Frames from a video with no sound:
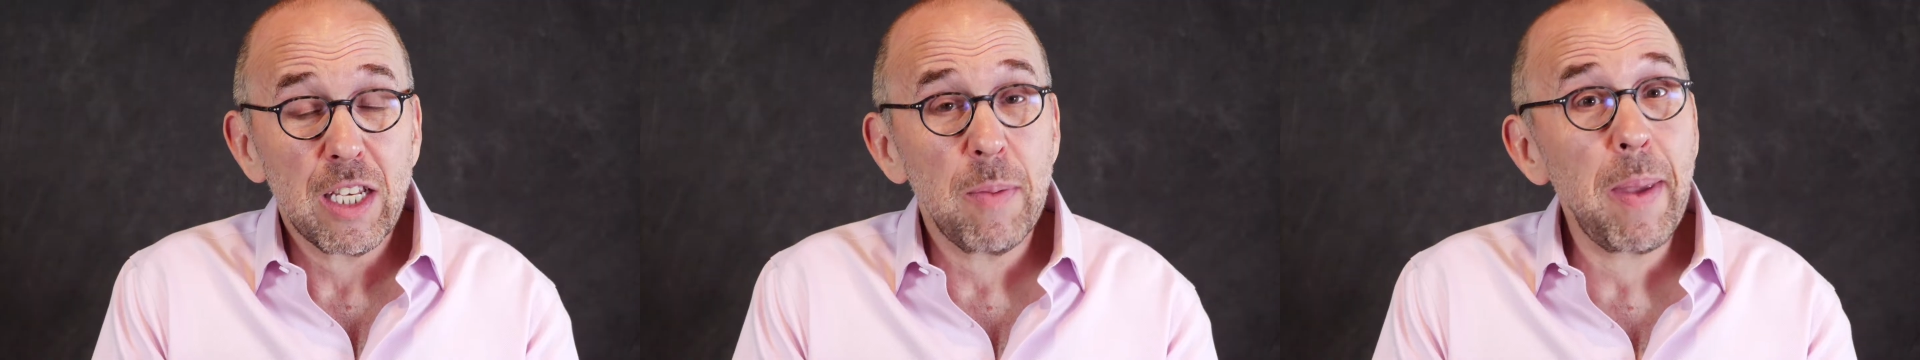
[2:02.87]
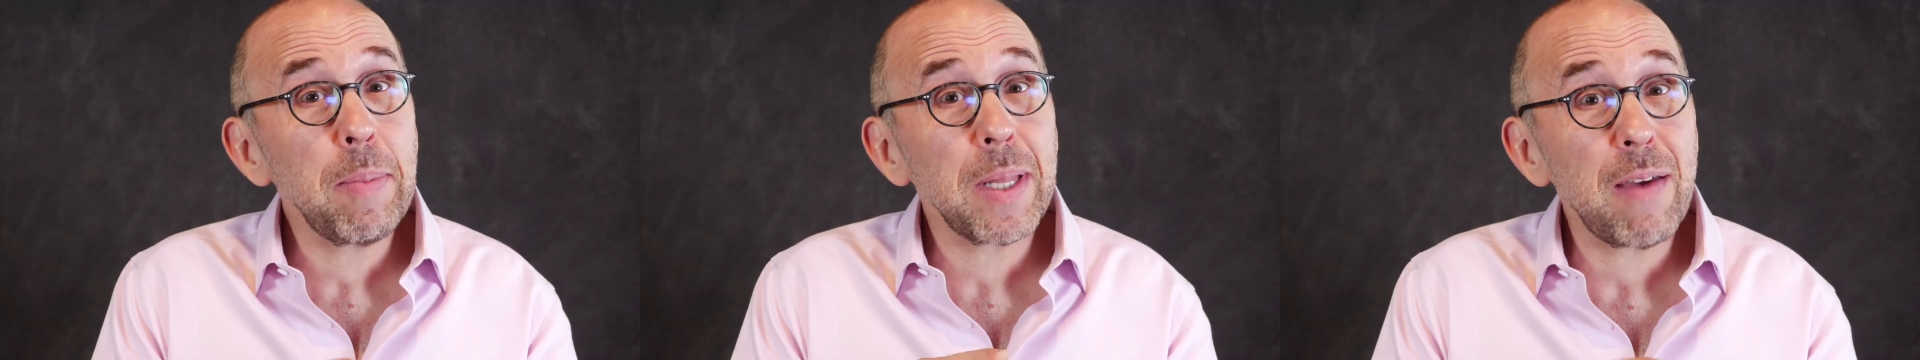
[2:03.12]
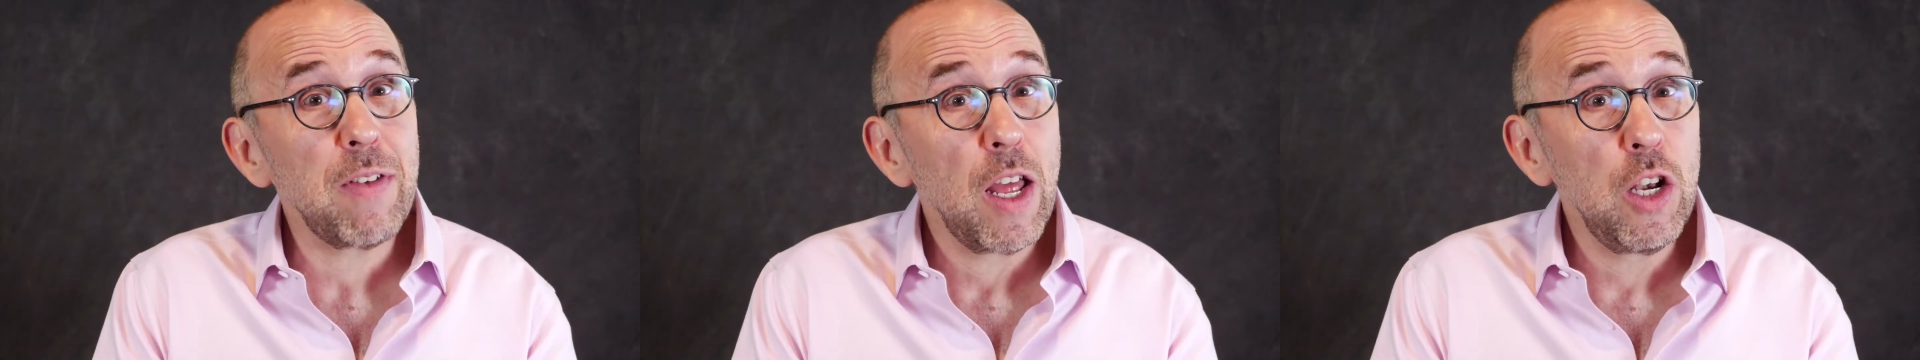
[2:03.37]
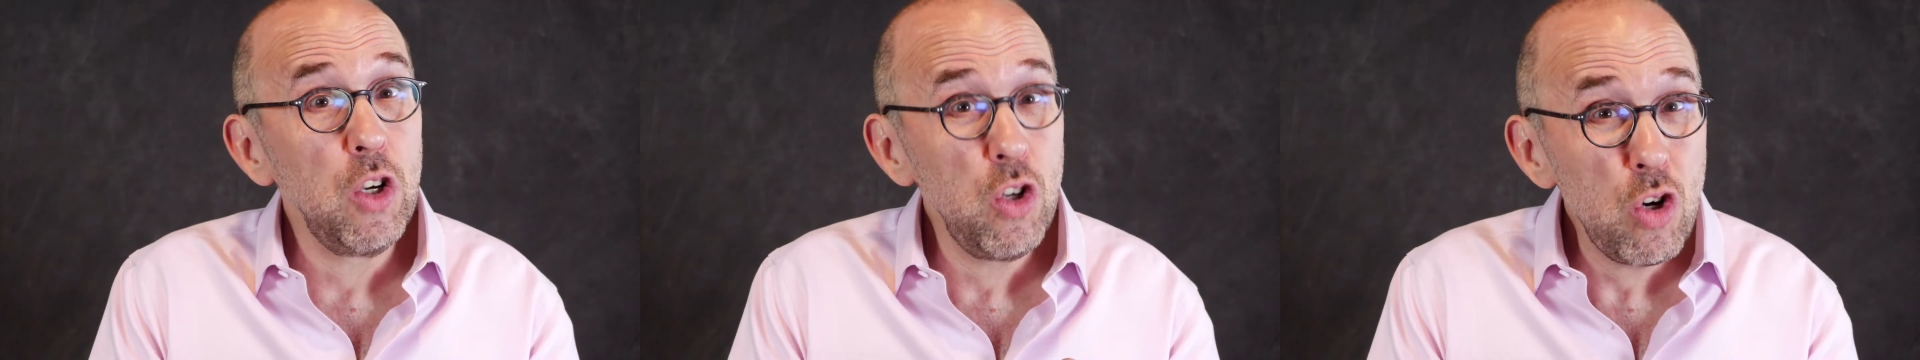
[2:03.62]
to be able to have
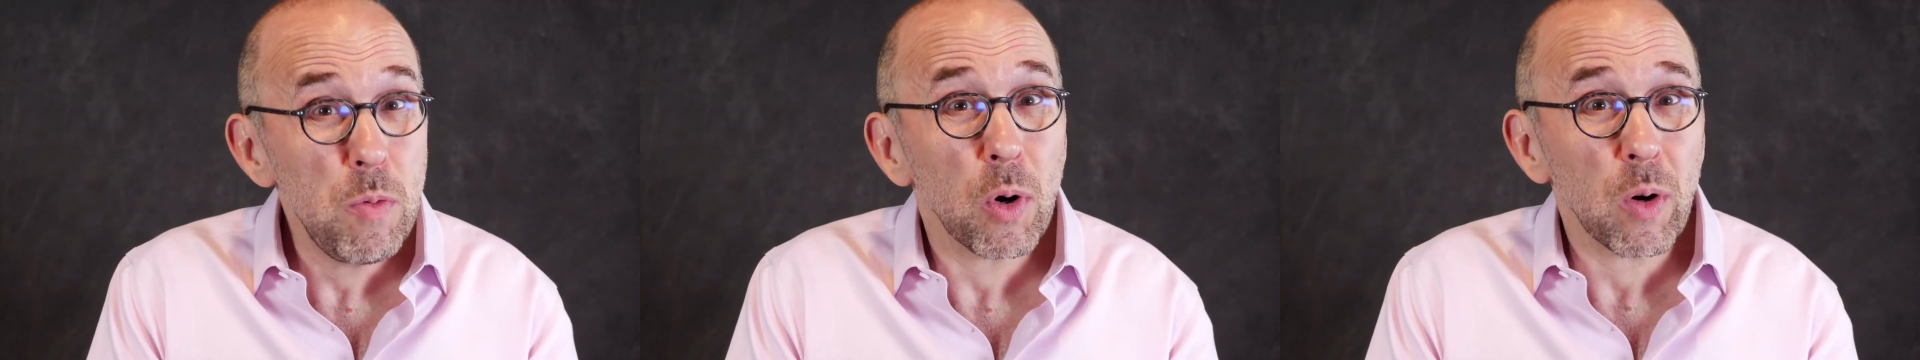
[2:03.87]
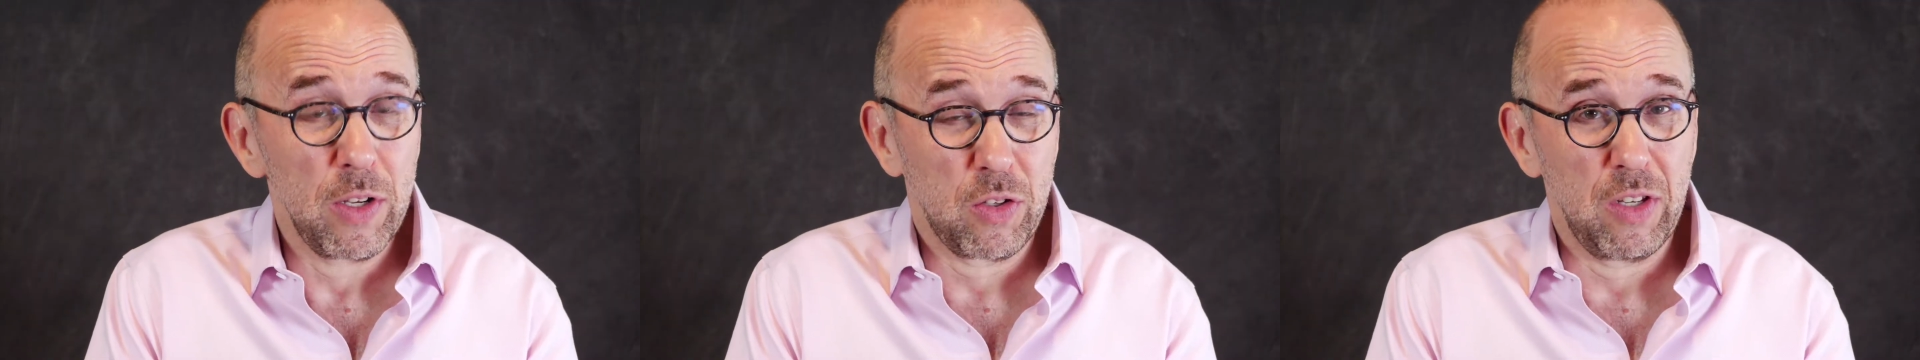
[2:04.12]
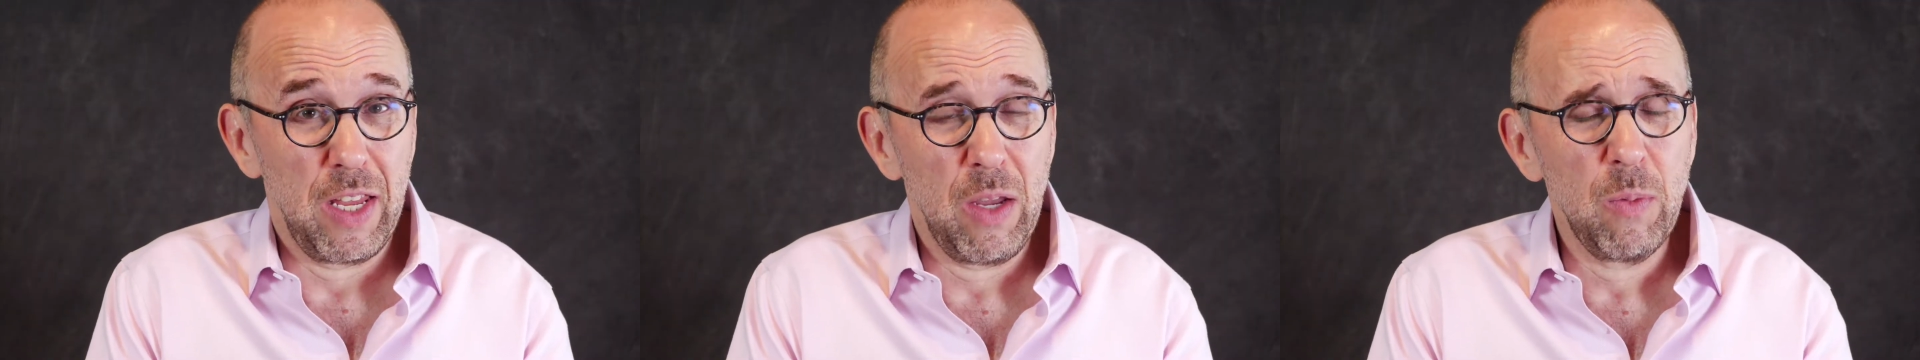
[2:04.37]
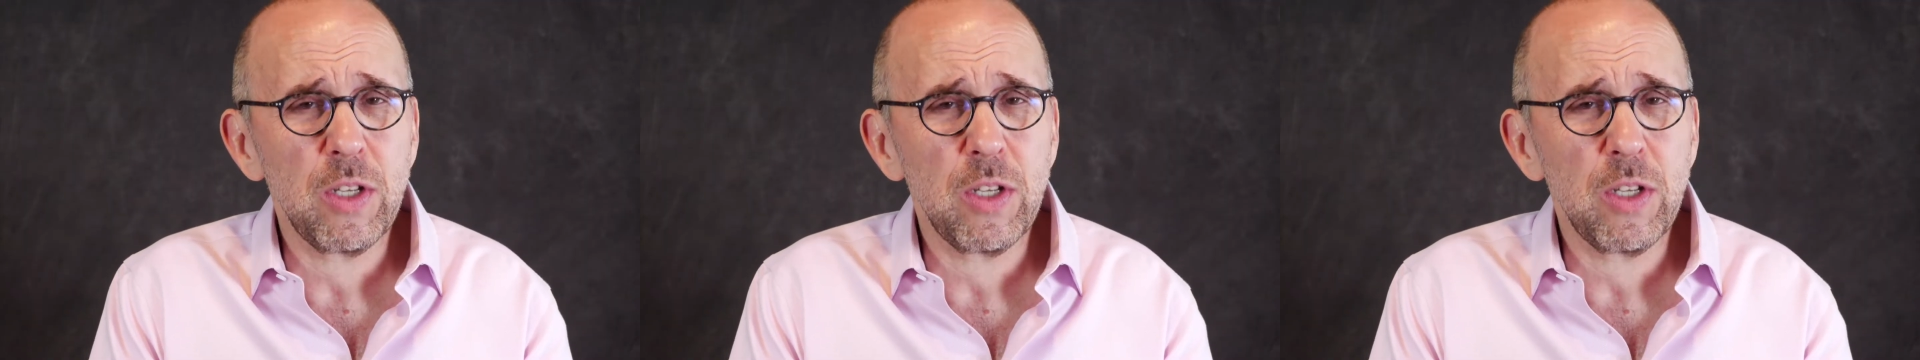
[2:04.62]
numeracy,